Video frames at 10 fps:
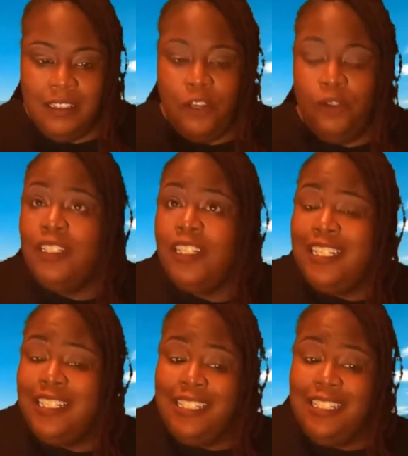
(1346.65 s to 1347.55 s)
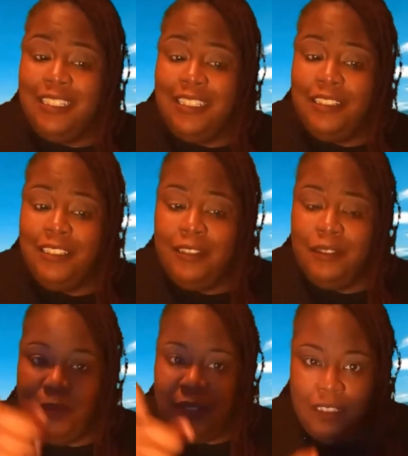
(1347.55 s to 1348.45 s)
Don't look in the ceiling,
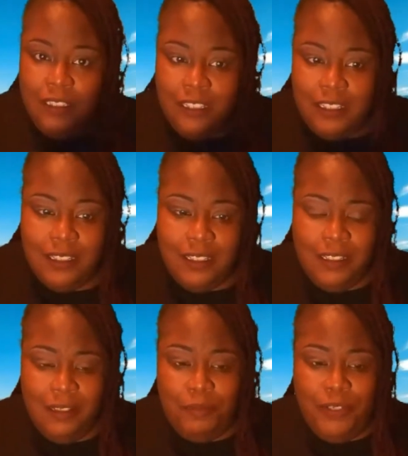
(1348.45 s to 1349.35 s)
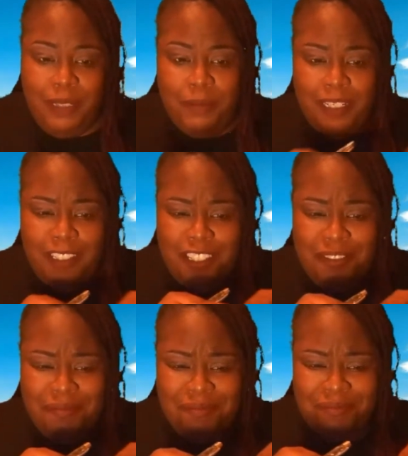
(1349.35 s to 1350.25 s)
but look pretty much
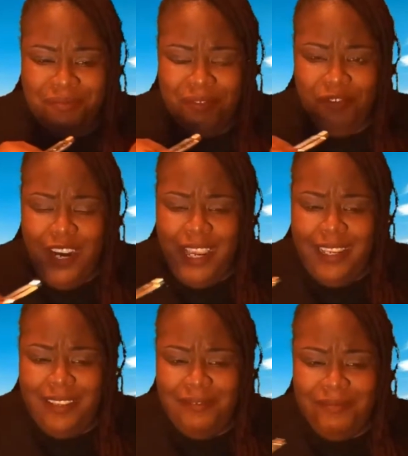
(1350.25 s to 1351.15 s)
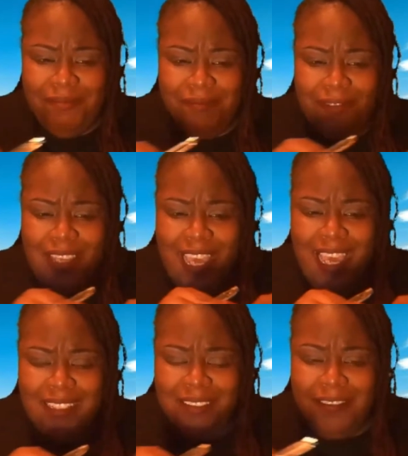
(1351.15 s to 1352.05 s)
right
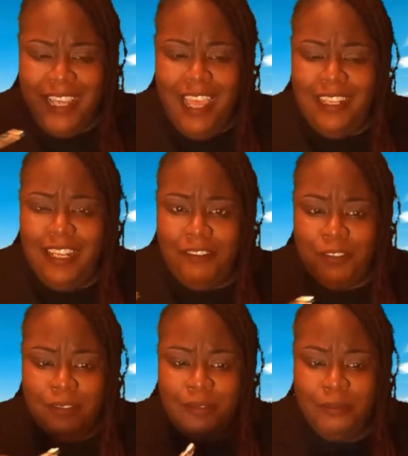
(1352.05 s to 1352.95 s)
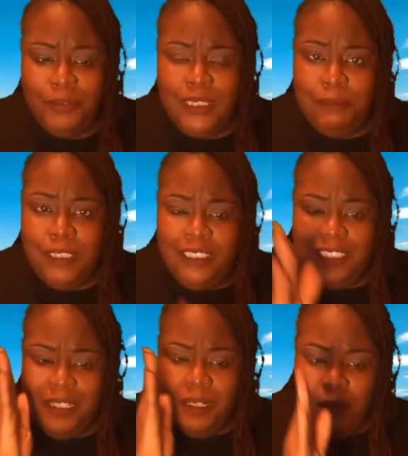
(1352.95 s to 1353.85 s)
at head level, pretty much,
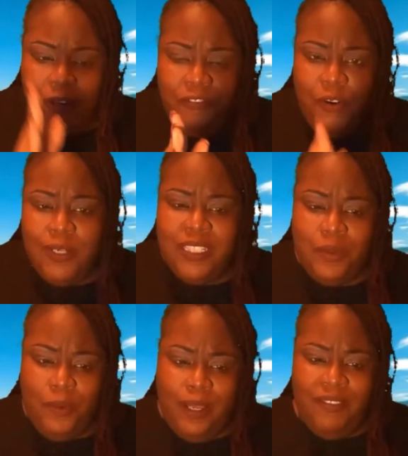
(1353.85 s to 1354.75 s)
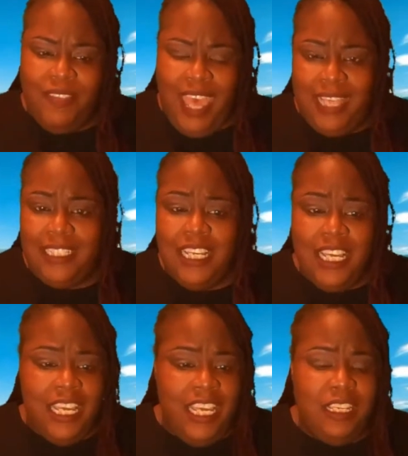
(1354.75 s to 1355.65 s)
but focus on that.
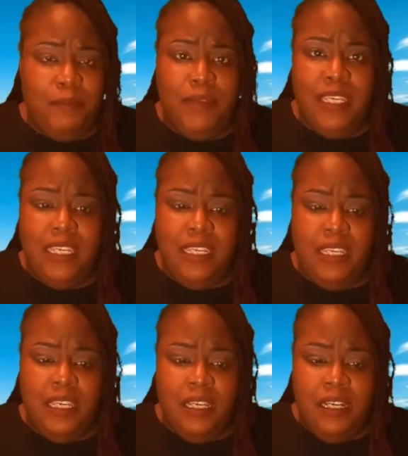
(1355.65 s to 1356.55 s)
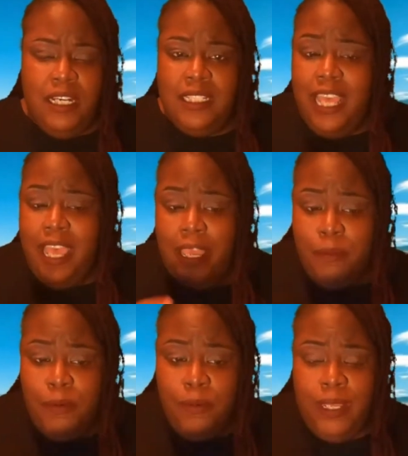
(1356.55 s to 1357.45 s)
It could be a
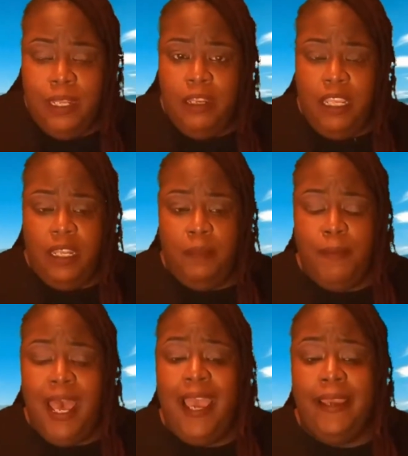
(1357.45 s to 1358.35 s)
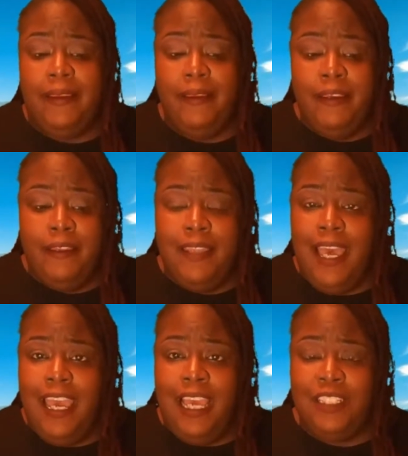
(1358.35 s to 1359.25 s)
table in the back
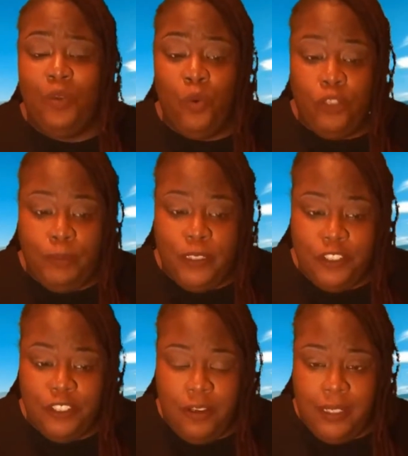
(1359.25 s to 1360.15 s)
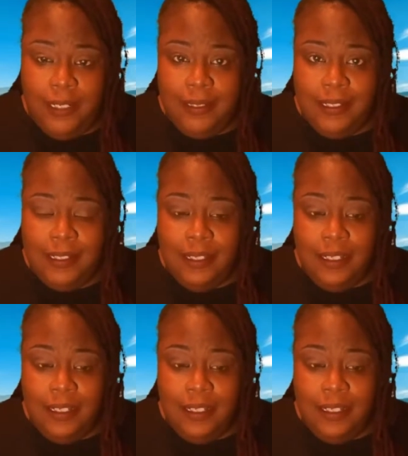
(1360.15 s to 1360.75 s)
that has the water pitchers on it.